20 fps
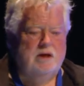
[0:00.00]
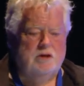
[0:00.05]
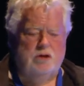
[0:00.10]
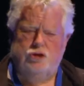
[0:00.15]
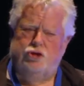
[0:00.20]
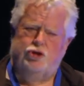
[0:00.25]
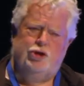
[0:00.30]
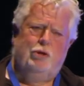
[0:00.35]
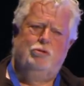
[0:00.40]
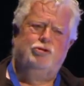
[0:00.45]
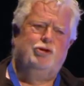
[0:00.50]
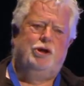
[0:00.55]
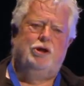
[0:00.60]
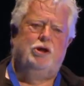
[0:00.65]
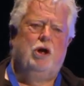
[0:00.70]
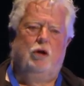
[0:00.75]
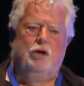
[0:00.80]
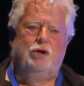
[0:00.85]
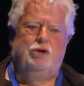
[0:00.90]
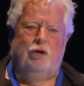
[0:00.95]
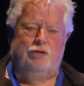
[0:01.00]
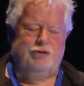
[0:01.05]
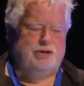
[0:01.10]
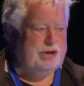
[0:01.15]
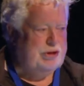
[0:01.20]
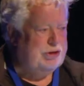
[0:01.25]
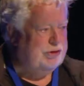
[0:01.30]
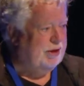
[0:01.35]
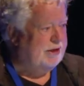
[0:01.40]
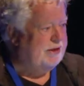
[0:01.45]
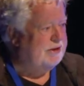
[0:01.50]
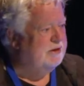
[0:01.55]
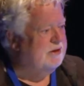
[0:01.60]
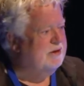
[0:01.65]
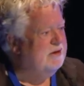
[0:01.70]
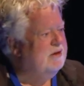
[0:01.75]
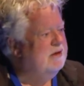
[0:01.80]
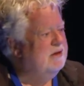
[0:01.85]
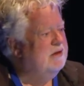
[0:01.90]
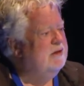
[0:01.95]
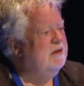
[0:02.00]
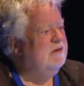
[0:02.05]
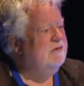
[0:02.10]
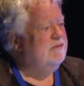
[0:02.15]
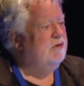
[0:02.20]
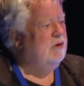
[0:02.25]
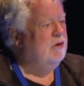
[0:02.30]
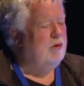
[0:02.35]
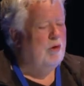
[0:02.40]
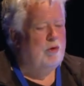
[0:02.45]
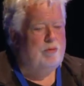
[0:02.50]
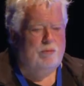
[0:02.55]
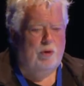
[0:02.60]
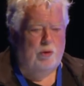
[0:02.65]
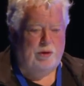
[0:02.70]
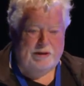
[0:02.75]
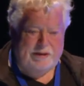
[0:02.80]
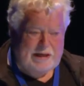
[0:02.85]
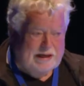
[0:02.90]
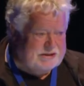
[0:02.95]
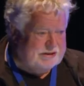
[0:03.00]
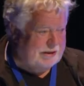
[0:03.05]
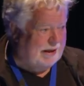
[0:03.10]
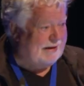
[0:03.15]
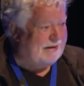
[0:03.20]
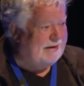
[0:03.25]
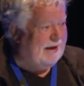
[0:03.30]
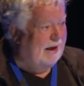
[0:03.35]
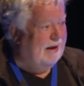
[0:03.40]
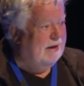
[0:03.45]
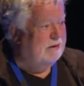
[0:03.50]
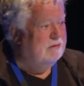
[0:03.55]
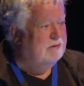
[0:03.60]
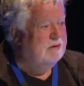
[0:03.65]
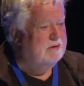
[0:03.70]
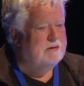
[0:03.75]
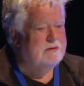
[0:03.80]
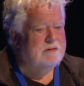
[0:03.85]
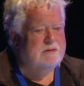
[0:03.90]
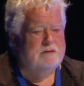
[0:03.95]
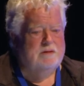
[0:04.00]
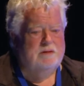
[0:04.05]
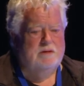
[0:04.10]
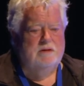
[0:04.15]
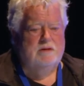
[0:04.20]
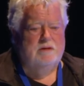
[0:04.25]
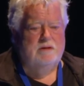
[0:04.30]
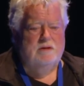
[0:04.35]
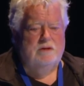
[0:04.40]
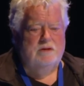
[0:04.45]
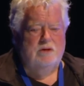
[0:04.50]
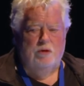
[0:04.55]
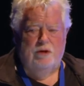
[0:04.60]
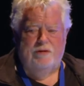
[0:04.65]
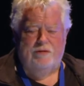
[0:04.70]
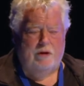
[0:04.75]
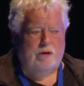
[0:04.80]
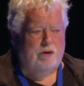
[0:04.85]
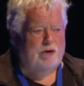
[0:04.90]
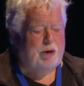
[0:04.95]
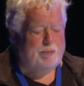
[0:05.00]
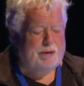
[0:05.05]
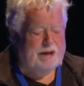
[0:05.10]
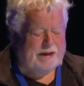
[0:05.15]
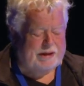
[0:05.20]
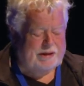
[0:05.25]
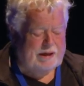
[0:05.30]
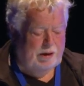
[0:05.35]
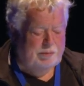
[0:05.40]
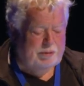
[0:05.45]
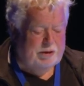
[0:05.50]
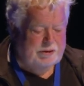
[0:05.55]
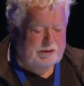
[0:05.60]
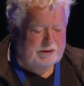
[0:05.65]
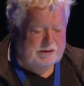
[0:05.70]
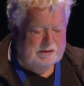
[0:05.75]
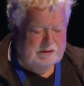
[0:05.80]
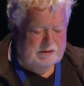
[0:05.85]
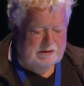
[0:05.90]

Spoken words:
because children can't concentrate for a long morning. Yes, they can. Not if you lock them in a cupboard.